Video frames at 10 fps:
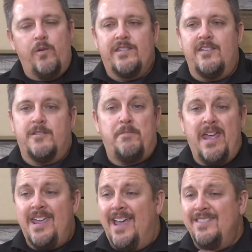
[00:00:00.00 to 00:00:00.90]
with this
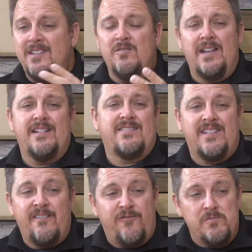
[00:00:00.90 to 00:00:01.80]
paint, and then you let it
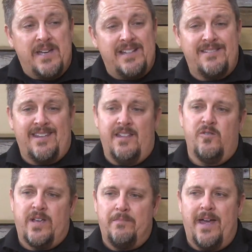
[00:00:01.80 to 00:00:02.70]
sit a few minutes, and
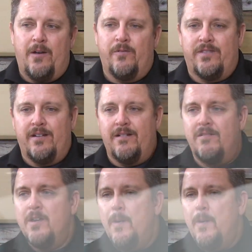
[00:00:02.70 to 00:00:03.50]
you come back with their